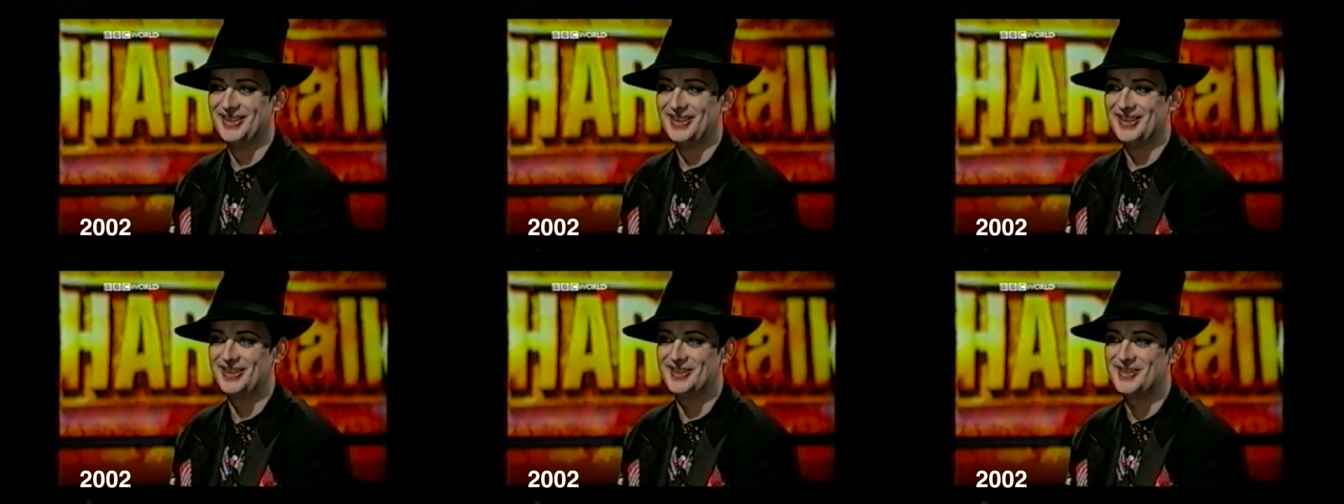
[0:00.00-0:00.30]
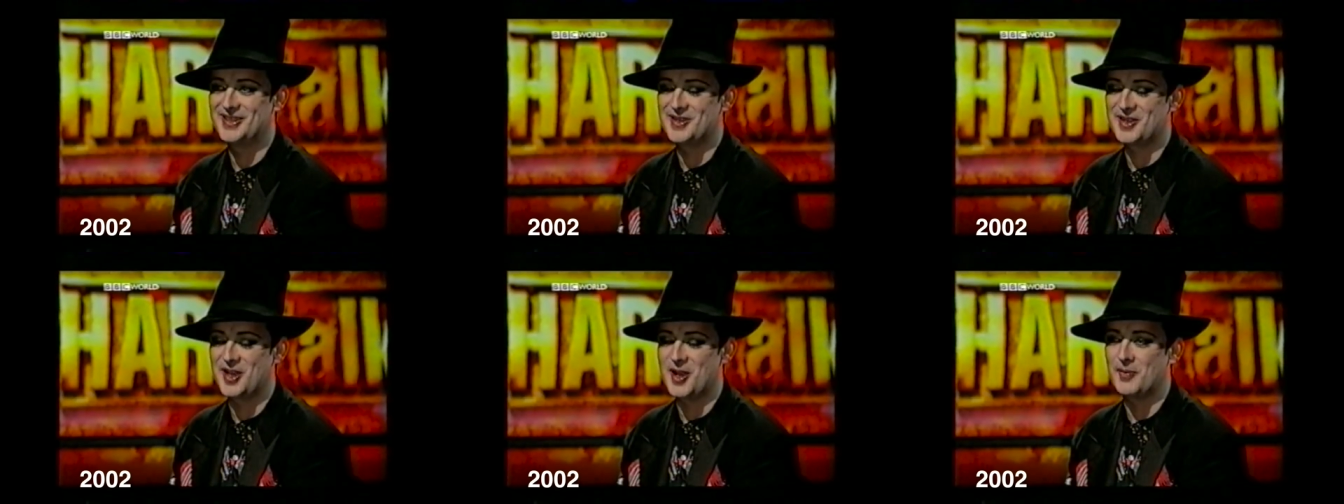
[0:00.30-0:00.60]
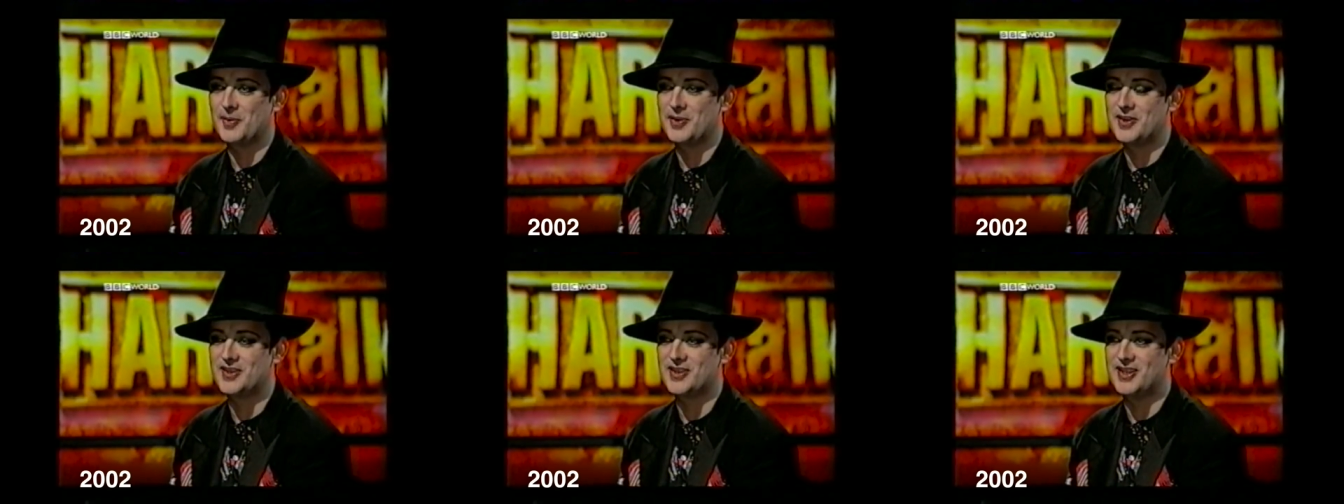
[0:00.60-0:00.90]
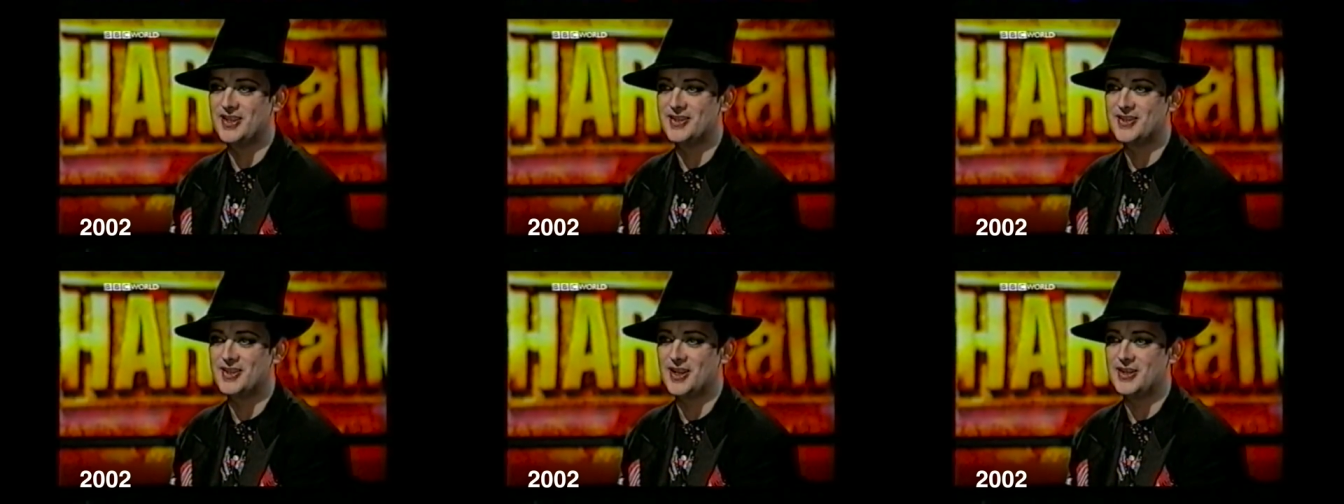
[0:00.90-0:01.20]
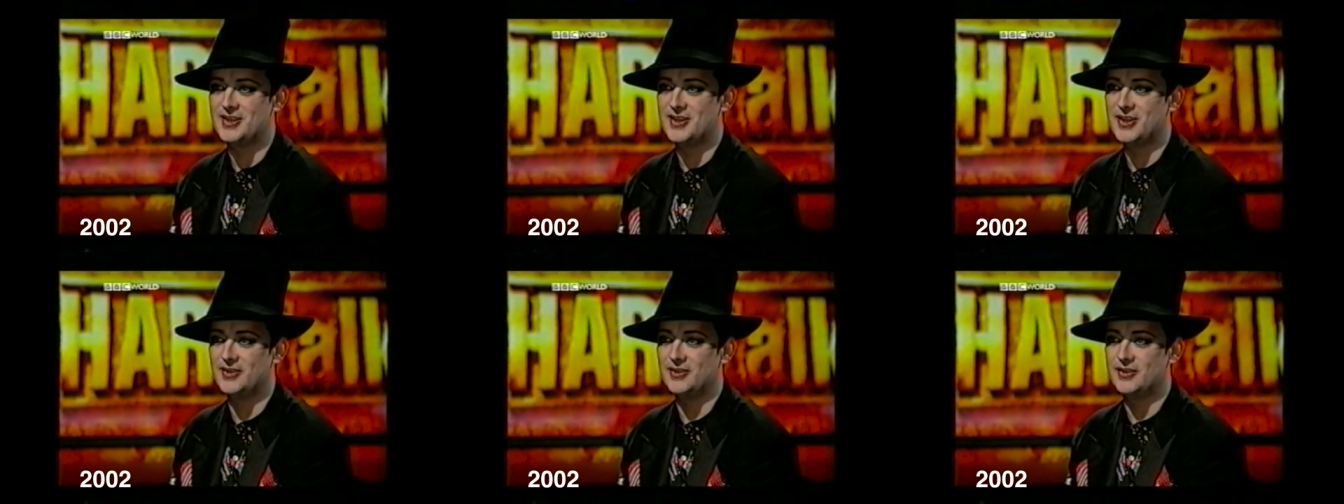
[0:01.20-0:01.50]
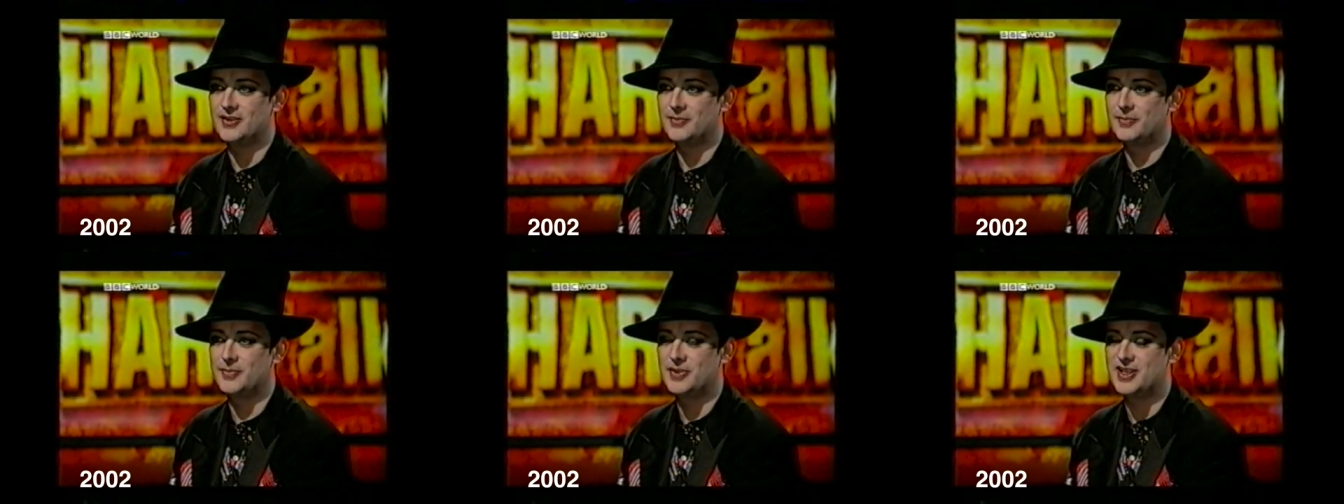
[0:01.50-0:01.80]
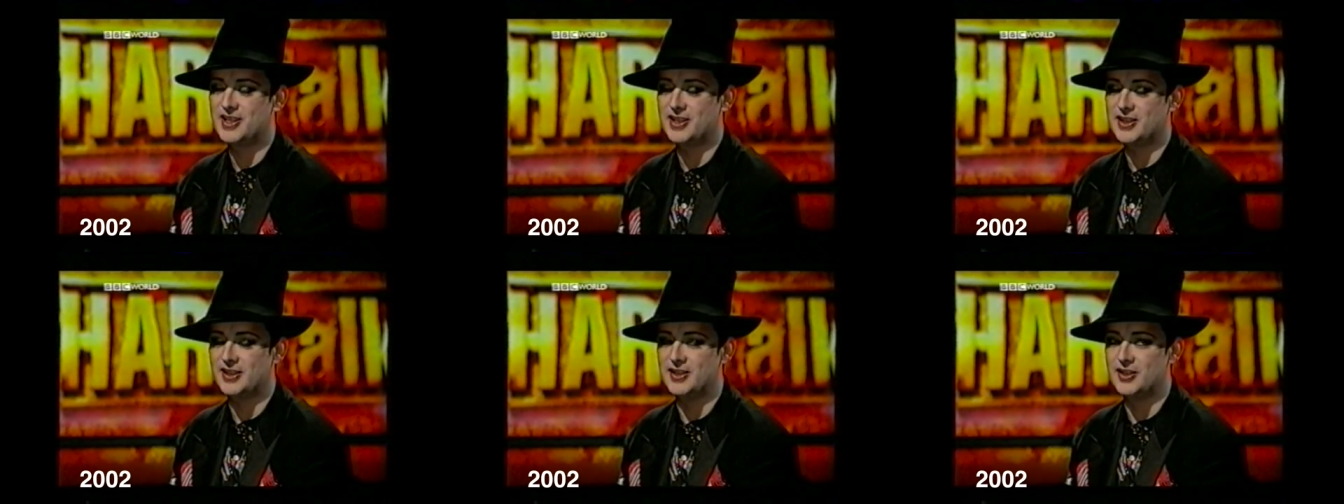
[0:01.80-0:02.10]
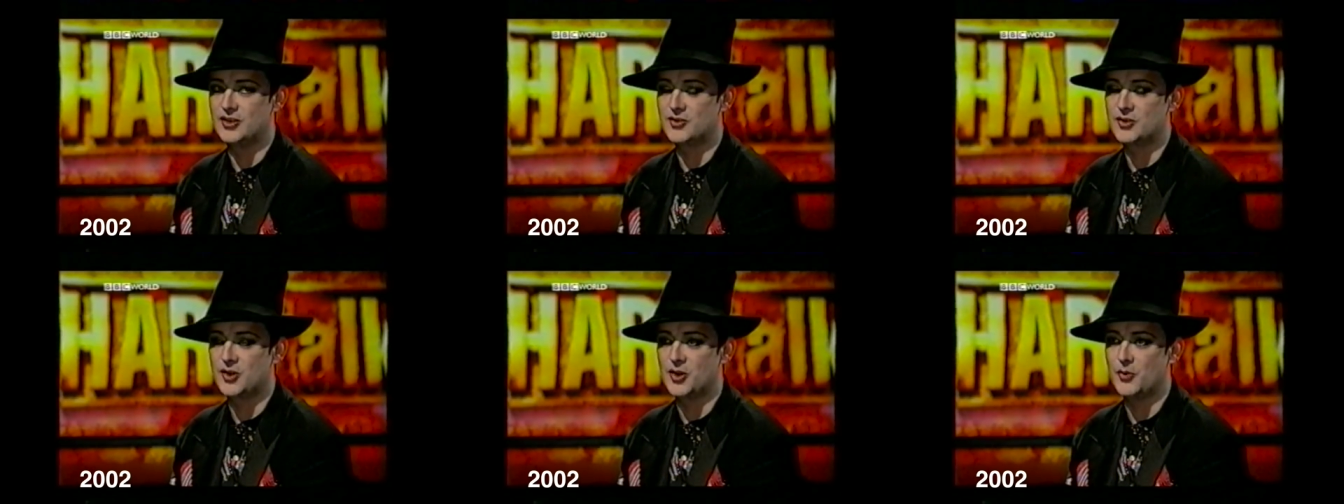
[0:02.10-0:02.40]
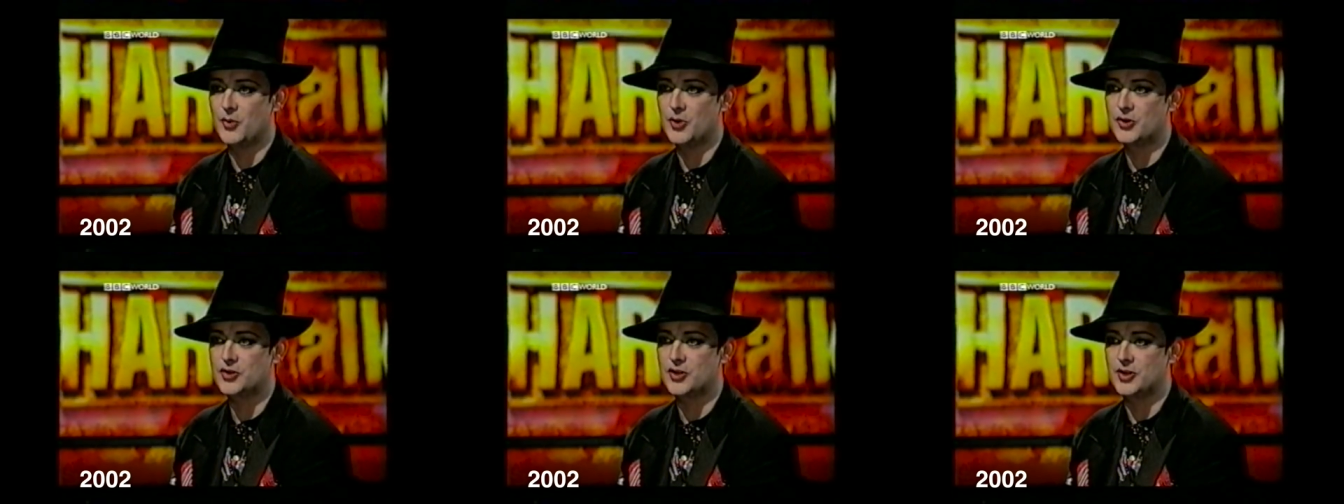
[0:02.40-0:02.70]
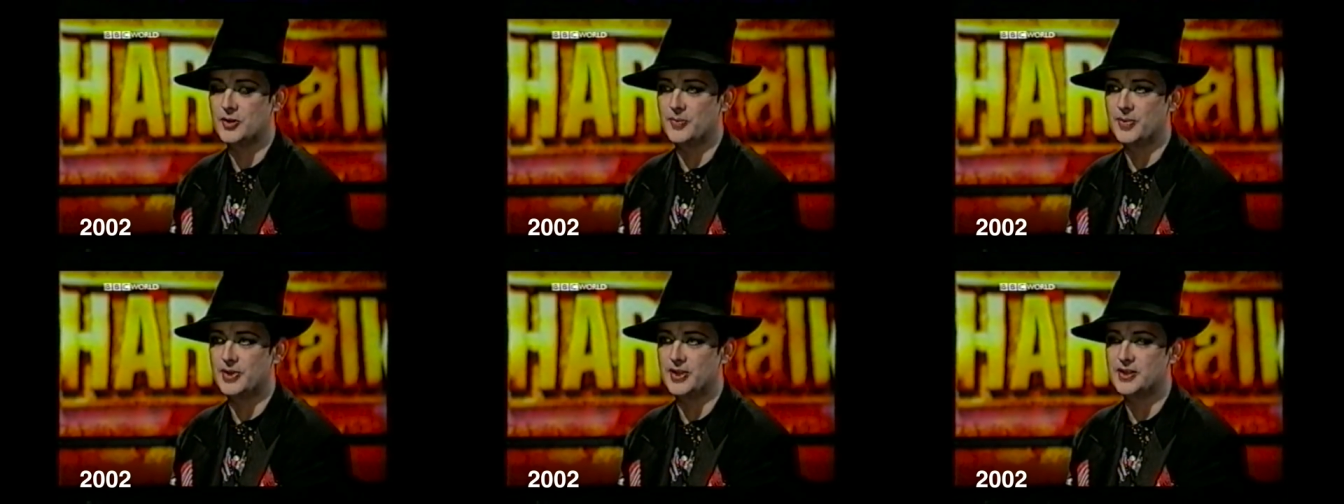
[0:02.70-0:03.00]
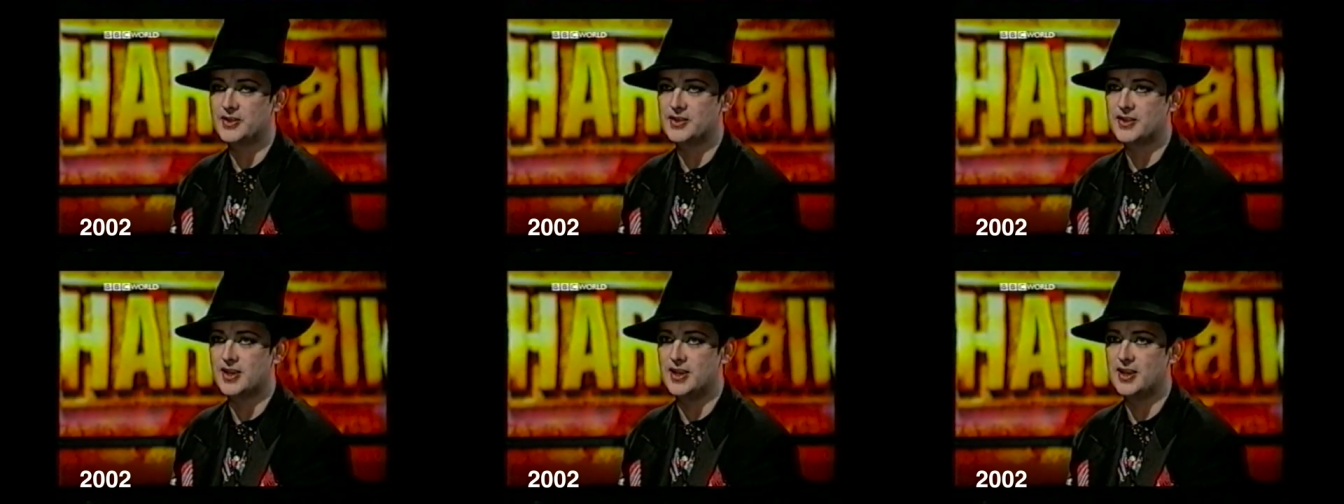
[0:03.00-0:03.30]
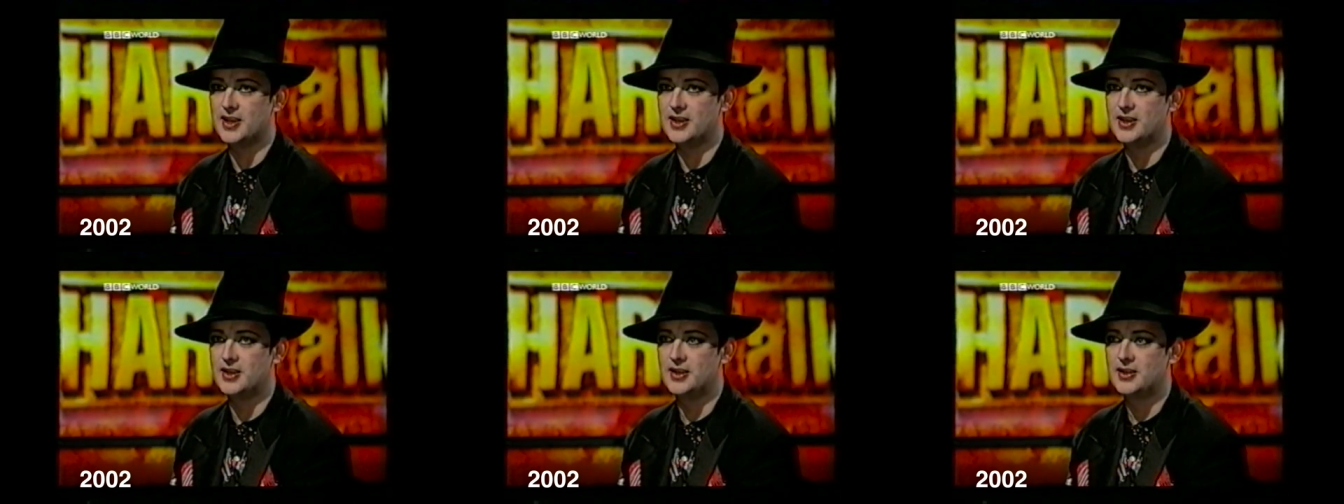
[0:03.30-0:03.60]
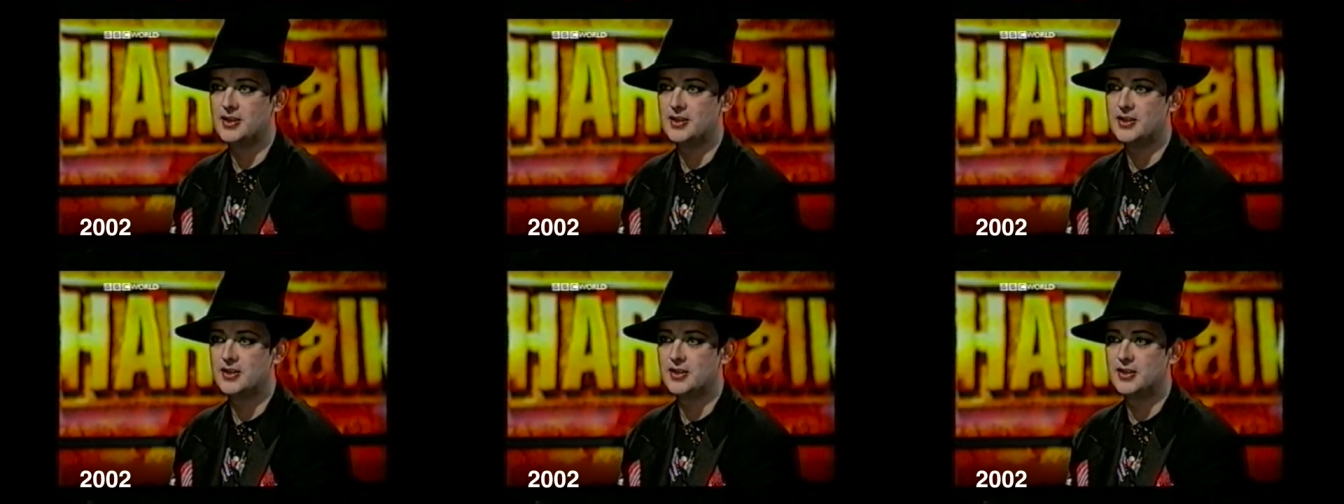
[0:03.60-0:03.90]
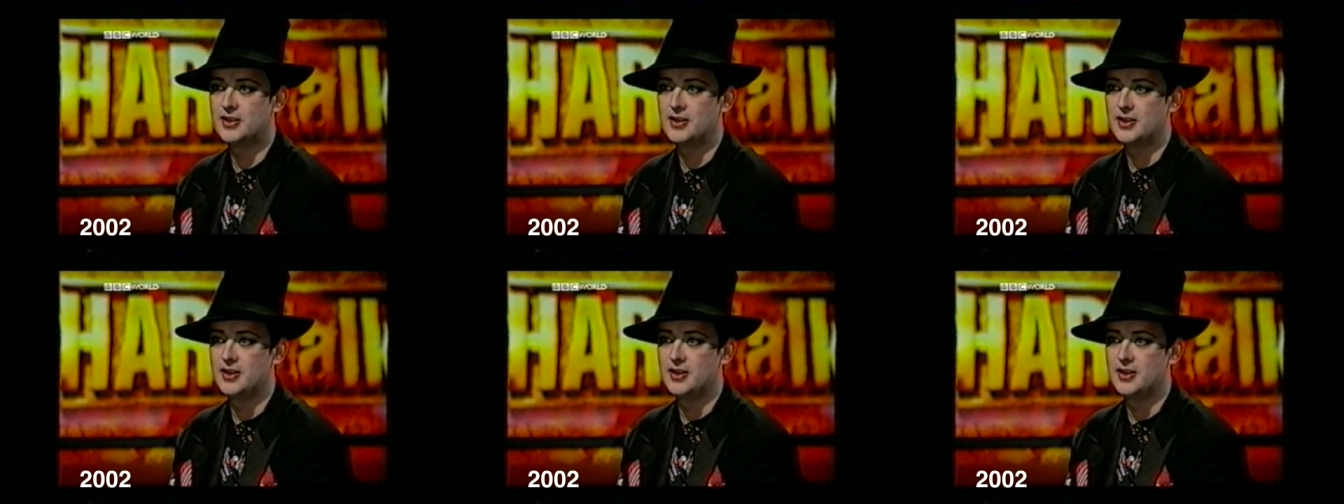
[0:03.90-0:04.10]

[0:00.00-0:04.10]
There's a couple of scenes that I don't particularly enjoy watching, but... Uh... You wrote them?